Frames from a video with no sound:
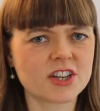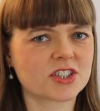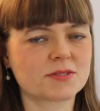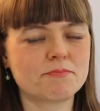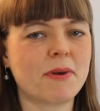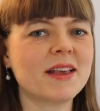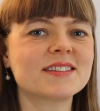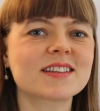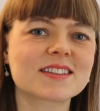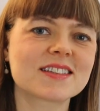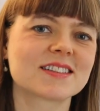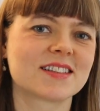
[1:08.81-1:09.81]
Just
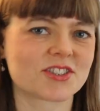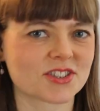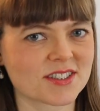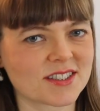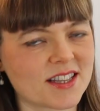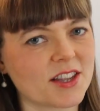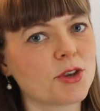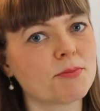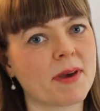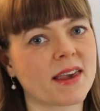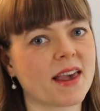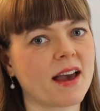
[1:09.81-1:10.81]
basic decisions that you
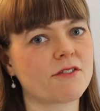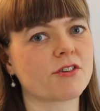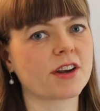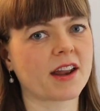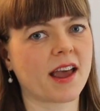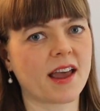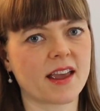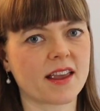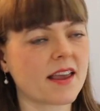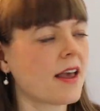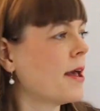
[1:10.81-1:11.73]
make every day.